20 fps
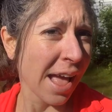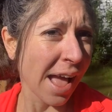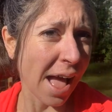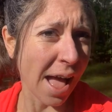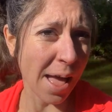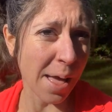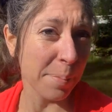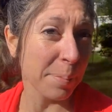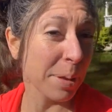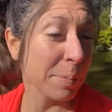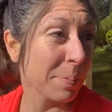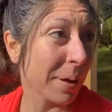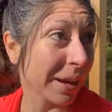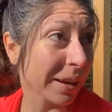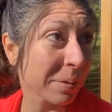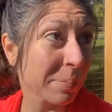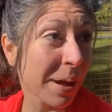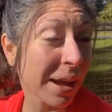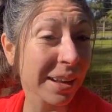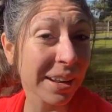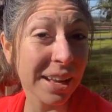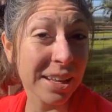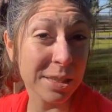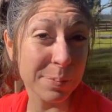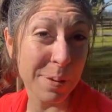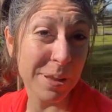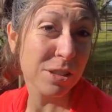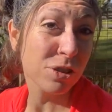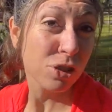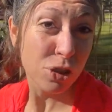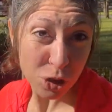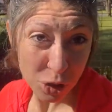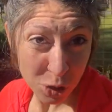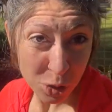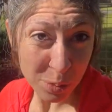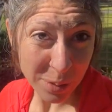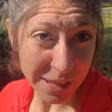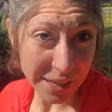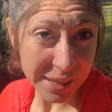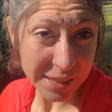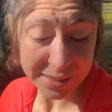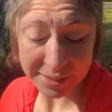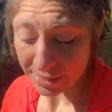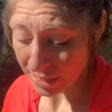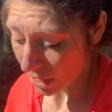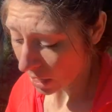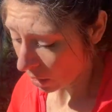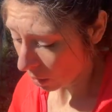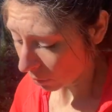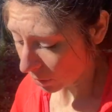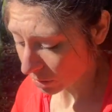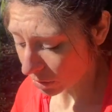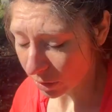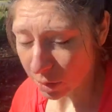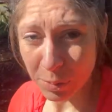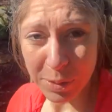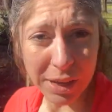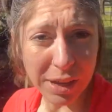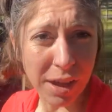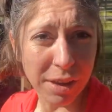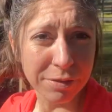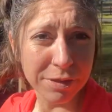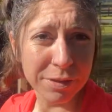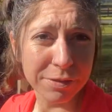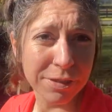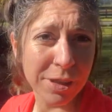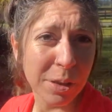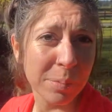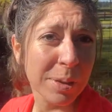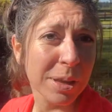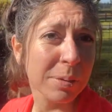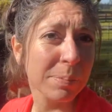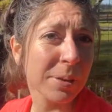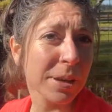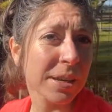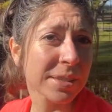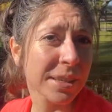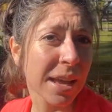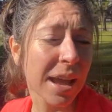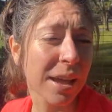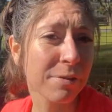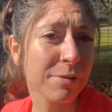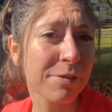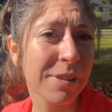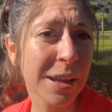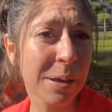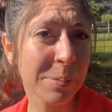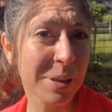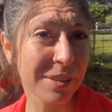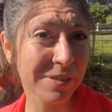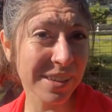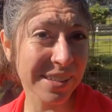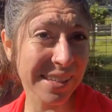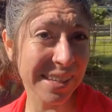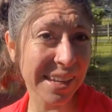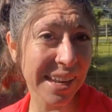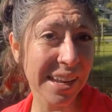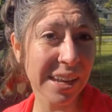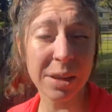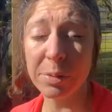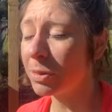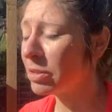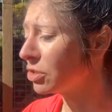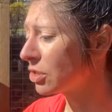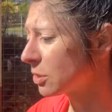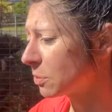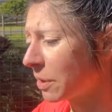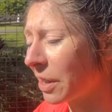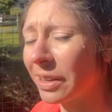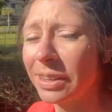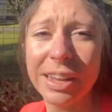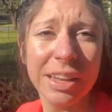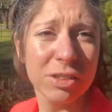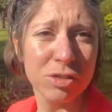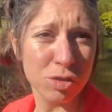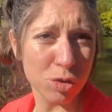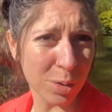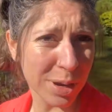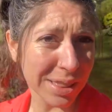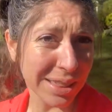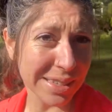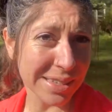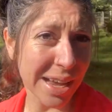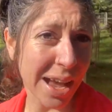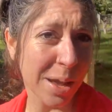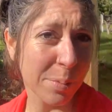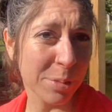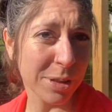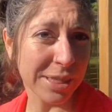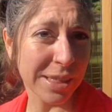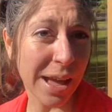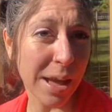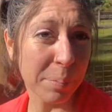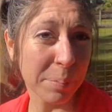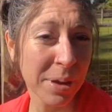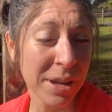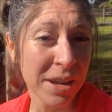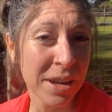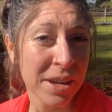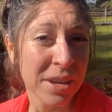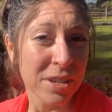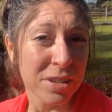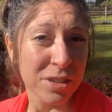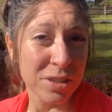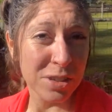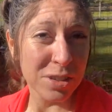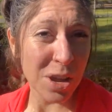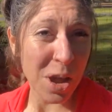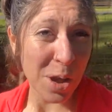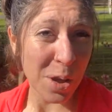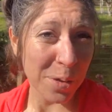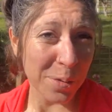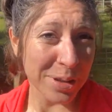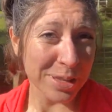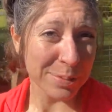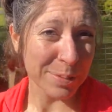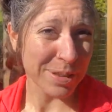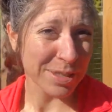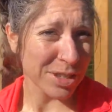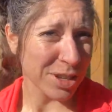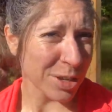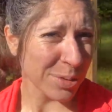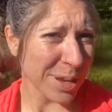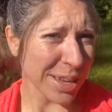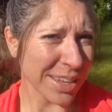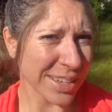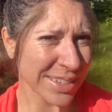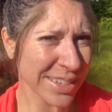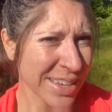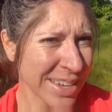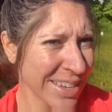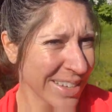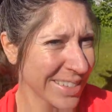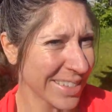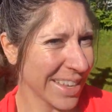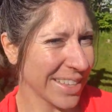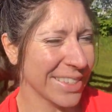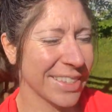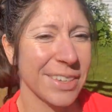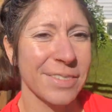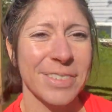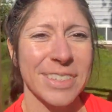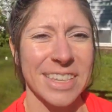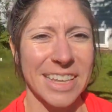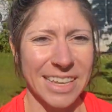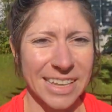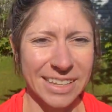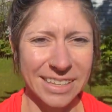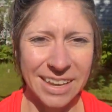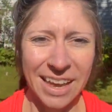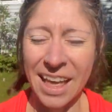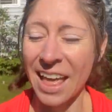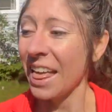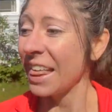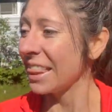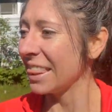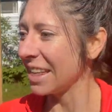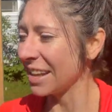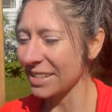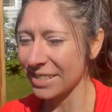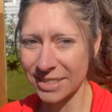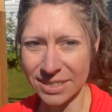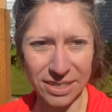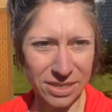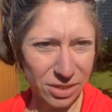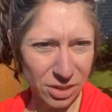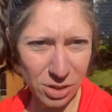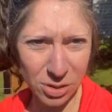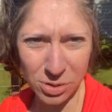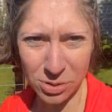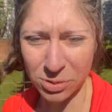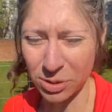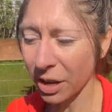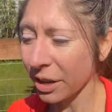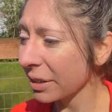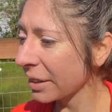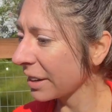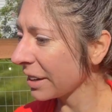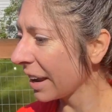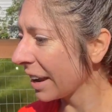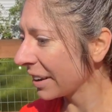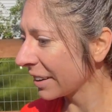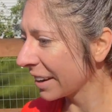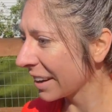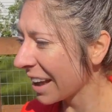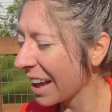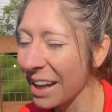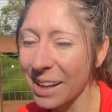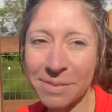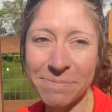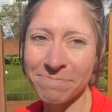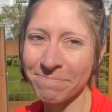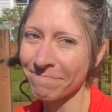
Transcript: And bear in mind, it's been 2 weeks. We took a week off of filming because I had family visiting and we just wanted to enjoy the time with them. So it's been 2 weeks since you've seen this new garden area.